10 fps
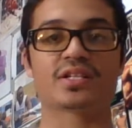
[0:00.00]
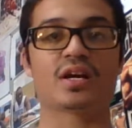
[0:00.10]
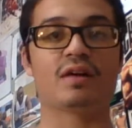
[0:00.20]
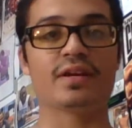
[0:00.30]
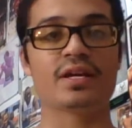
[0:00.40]

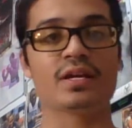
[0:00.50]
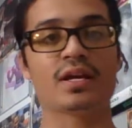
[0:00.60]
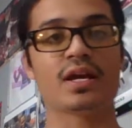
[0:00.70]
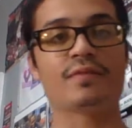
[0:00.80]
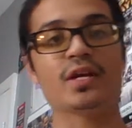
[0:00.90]
of a
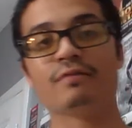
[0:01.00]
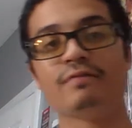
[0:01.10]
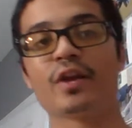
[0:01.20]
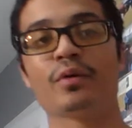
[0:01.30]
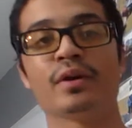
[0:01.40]
young
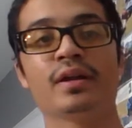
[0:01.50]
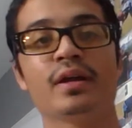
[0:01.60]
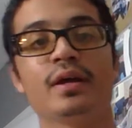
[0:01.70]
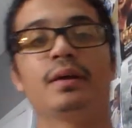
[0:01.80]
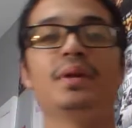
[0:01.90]
veteran,
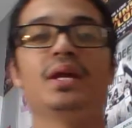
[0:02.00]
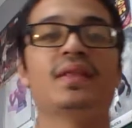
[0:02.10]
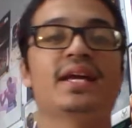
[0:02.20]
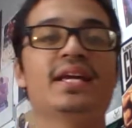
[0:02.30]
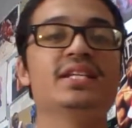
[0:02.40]
meaning
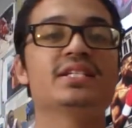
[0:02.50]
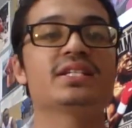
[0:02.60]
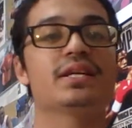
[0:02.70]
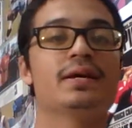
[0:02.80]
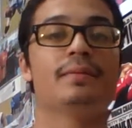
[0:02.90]
that he's
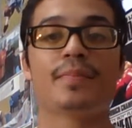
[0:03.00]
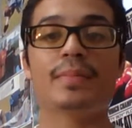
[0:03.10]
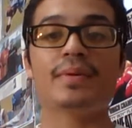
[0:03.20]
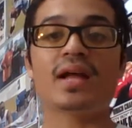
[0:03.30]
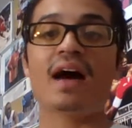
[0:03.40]

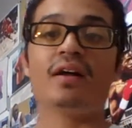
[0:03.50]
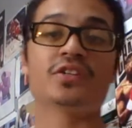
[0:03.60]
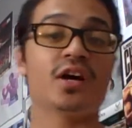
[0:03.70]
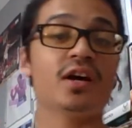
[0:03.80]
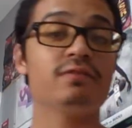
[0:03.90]
maybe not had a
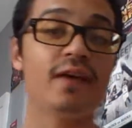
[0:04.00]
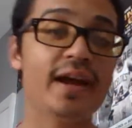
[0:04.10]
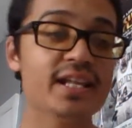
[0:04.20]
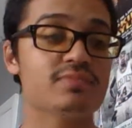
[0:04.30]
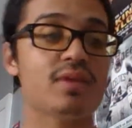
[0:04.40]
ton of
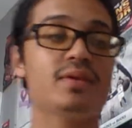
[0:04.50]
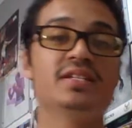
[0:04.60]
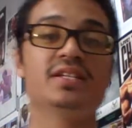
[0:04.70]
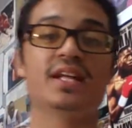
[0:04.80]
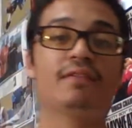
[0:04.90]
fights. Maybe he
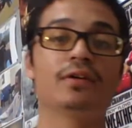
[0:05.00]
didn't have